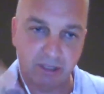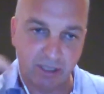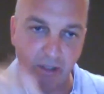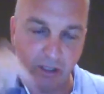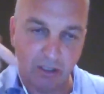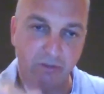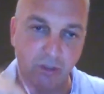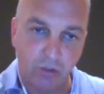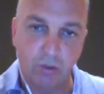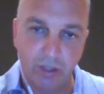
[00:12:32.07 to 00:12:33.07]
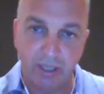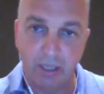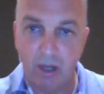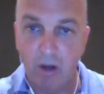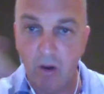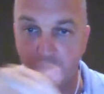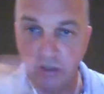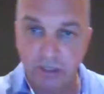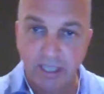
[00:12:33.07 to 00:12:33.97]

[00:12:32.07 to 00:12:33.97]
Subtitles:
So lots of short little holes,